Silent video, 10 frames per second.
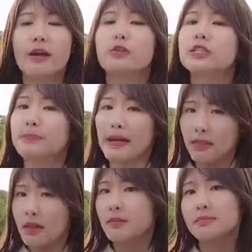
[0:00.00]
respect
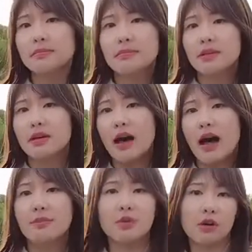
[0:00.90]
them, but
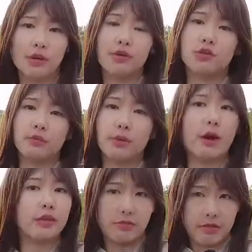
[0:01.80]
I'm not going to be
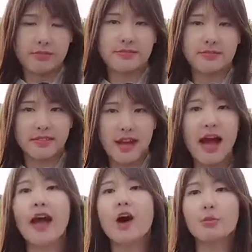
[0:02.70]
one of them.
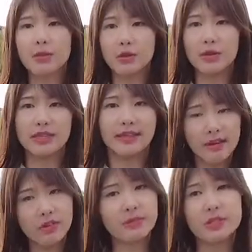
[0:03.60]
I hope you would
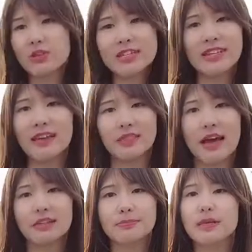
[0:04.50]
never be treated like
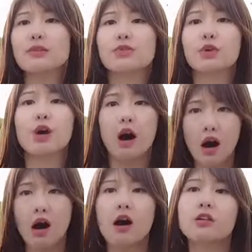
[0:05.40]
that, but if you
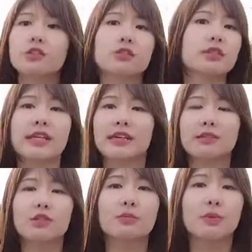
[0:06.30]
are, don't take
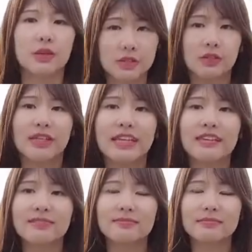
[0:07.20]
it too personally,
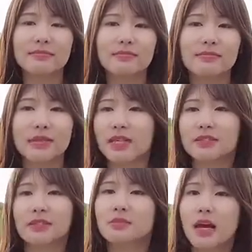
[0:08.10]
because
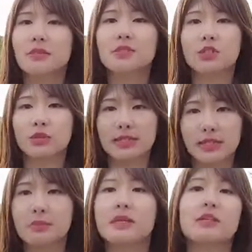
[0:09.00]
sometimes you are
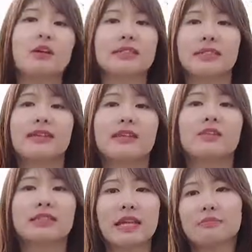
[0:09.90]
simply not standing on
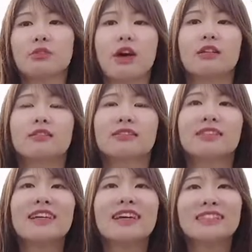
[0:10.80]
the same ground.
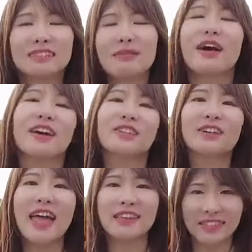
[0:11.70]
Smile
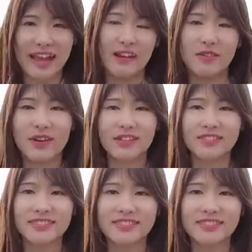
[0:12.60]
and carry on.